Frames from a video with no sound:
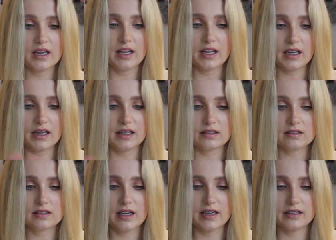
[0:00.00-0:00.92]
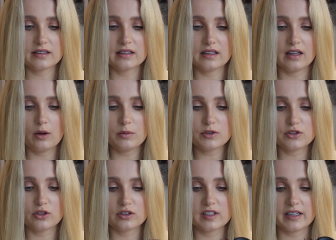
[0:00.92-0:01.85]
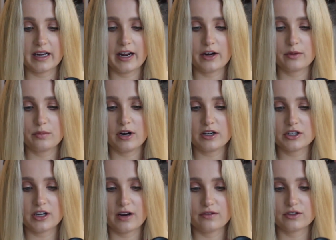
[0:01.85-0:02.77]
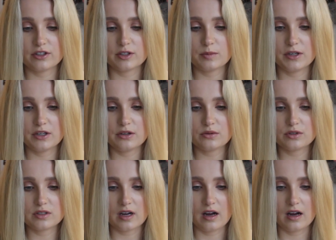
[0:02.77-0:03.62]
it almost looks like a hairbrush after it's been used.